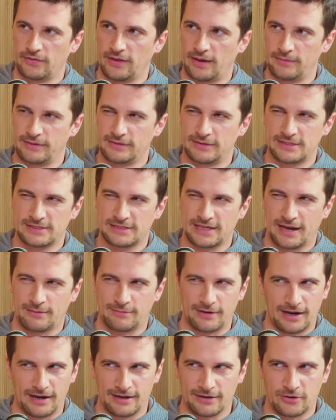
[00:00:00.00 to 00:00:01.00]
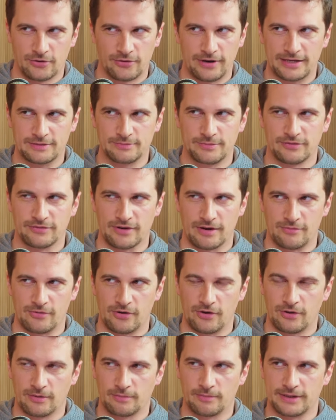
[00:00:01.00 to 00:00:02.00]
I mean, this camera. Correct me if I'm
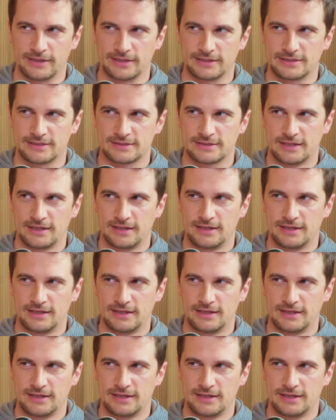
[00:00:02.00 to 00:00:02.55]
wrong, but it's